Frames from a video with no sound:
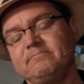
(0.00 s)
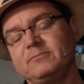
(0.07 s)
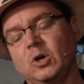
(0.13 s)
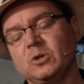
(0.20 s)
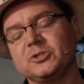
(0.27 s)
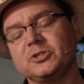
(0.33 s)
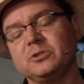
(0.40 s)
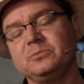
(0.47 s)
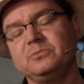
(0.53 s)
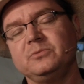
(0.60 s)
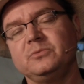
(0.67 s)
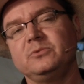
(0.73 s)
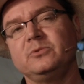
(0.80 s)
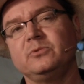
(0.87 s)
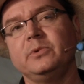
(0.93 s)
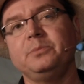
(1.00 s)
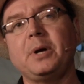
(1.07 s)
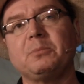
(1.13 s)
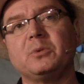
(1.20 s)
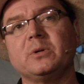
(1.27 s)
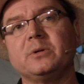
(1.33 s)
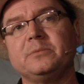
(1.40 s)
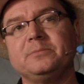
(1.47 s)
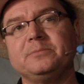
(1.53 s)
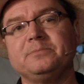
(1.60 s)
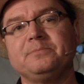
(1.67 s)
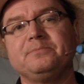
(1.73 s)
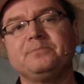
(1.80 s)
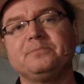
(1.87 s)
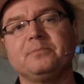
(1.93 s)
Also, remember,
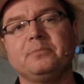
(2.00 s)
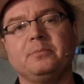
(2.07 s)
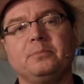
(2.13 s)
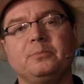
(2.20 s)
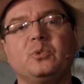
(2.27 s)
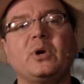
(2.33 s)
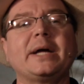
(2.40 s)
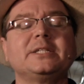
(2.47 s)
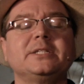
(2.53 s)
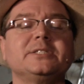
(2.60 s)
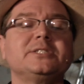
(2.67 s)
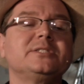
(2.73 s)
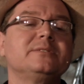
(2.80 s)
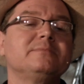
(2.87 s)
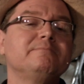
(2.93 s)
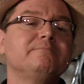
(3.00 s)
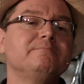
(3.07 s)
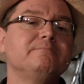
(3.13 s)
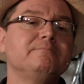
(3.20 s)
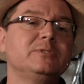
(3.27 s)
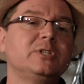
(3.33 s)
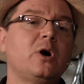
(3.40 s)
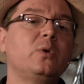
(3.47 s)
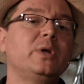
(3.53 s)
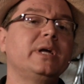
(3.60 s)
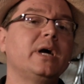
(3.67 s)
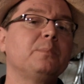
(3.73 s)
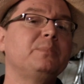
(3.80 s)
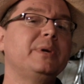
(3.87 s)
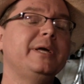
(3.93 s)
practice coding
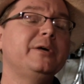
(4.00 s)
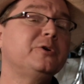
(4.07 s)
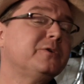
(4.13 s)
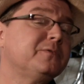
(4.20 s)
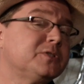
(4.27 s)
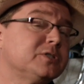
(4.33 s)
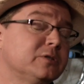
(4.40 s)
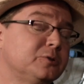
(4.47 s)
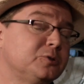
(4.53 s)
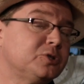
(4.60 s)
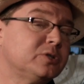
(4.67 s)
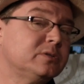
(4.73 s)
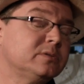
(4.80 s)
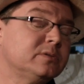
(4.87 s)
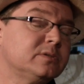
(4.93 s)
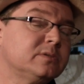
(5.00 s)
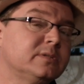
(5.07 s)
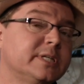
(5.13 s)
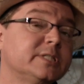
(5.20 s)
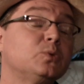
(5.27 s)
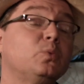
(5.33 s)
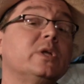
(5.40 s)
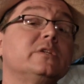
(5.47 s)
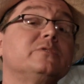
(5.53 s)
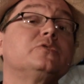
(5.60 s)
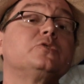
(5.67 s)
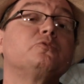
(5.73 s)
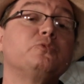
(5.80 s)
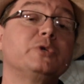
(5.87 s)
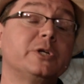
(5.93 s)
up iterative solutions as well as
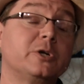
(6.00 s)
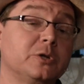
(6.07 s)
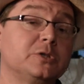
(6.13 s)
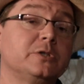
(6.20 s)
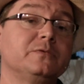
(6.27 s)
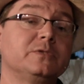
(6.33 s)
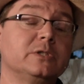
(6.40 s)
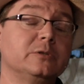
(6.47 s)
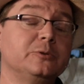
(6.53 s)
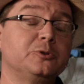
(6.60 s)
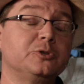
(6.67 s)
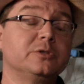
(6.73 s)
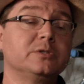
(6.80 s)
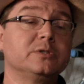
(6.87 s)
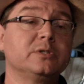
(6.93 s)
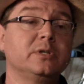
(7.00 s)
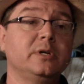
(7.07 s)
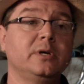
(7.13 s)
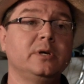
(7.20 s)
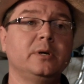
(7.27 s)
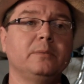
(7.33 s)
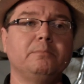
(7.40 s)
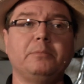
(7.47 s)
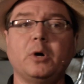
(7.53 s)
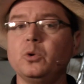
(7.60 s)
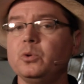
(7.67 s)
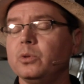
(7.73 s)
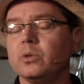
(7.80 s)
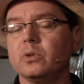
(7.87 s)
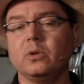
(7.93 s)
recursive solutions.
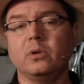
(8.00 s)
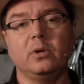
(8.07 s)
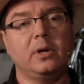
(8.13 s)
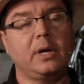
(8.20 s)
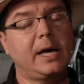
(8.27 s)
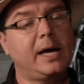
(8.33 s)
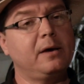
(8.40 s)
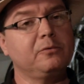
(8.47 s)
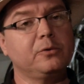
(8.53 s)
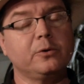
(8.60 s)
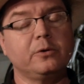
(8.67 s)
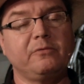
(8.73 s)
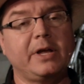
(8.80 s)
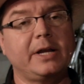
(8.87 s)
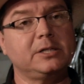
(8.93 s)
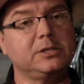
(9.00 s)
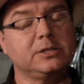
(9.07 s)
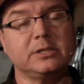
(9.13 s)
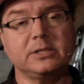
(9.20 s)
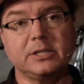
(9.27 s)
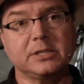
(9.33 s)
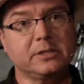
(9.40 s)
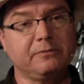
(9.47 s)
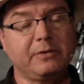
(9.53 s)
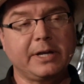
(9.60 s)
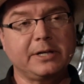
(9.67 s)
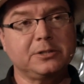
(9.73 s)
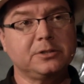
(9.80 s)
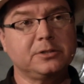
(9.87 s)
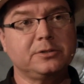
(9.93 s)
Both have their advantages and
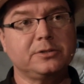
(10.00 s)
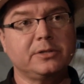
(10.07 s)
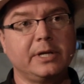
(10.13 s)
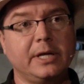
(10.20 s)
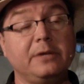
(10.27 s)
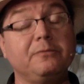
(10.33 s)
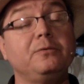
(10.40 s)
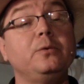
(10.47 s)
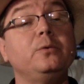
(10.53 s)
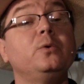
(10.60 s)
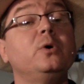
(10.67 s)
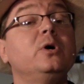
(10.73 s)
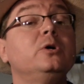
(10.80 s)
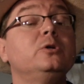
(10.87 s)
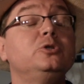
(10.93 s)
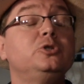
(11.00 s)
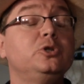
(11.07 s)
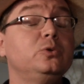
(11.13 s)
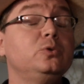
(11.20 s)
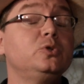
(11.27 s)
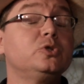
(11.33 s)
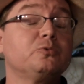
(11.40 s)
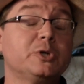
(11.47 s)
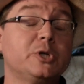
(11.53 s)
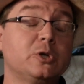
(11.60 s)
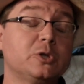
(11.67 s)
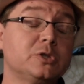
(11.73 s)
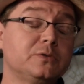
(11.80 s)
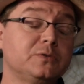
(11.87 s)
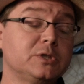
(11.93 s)
disadvantages, and if you choose a
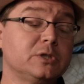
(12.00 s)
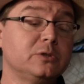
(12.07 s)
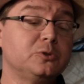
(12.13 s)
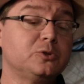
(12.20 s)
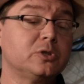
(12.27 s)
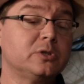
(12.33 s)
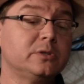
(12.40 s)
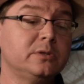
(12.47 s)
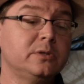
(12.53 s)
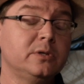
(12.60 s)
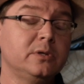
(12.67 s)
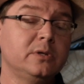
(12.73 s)
recursive solution,